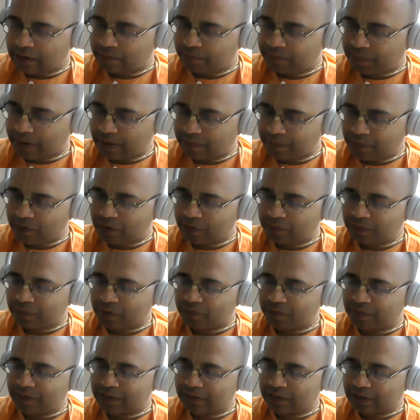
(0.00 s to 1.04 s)
in purport,
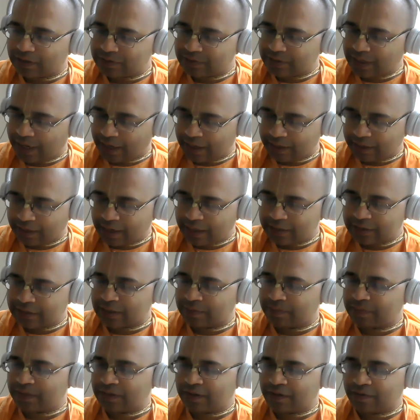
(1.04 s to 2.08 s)
Prabhupada gives the entire
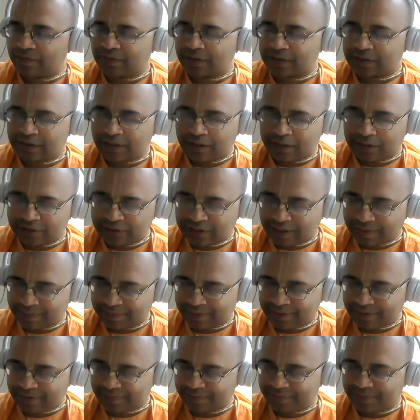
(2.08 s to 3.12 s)
summary of the third
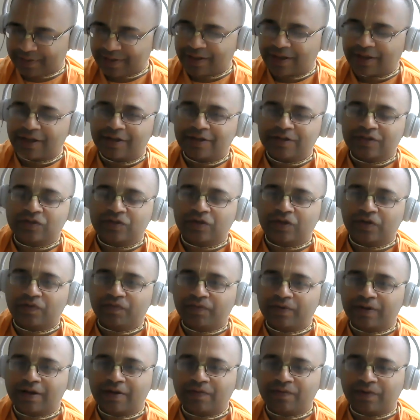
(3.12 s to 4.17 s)
chapter so
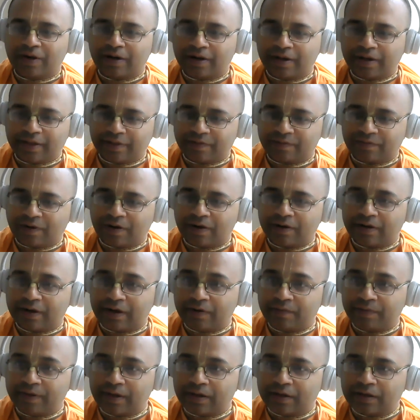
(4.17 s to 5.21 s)
if you are wondering what
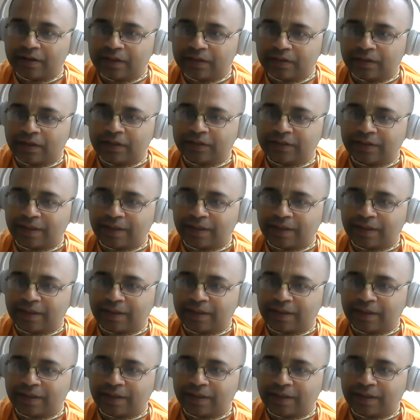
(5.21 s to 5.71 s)
did we learn in third